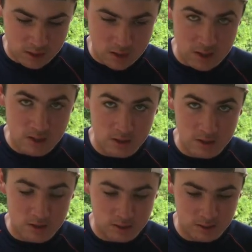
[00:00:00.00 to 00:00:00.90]
8,
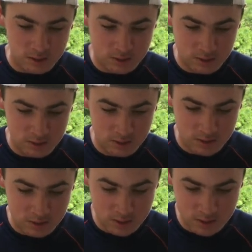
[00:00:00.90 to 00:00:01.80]

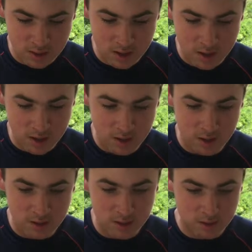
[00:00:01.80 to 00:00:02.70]

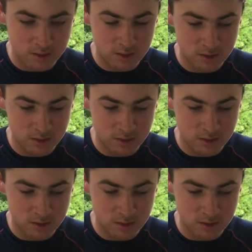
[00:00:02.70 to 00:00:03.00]
9,